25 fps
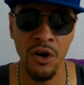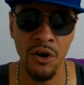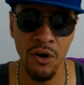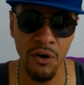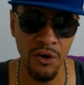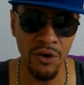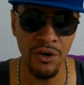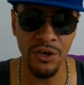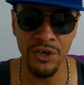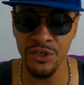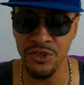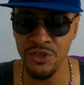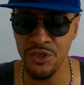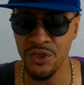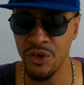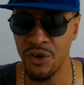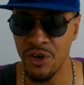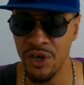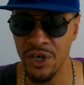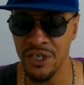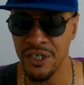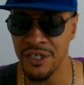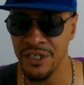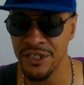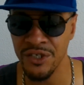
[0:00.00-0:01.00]
or even
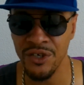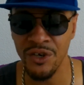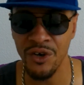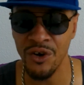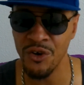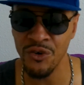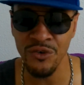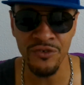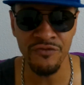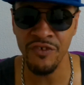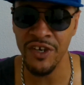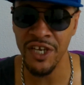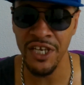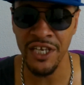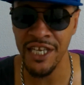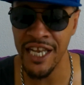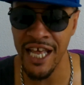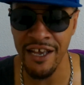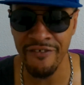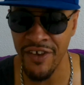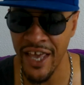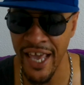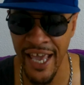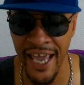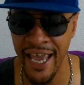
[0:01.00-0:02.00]
a
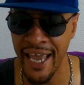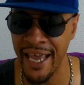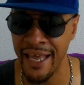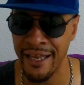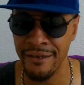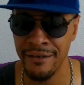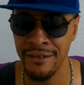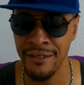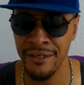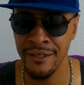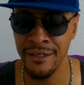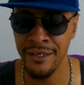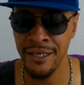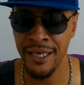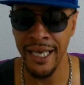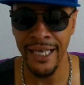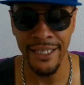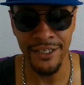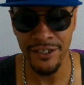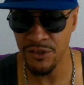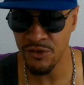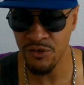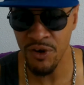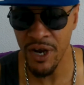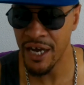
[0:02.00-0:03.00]
left hand,
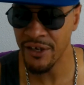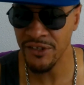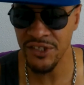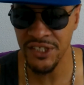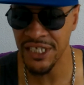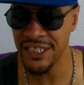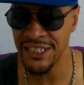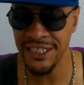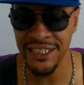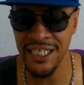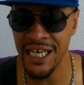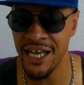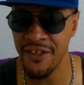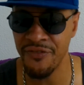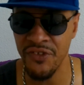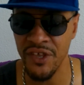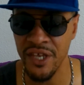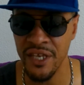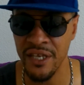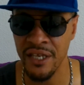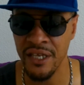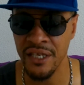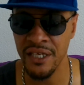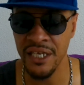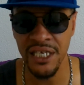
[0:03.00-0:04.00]
and the crowd says nothing.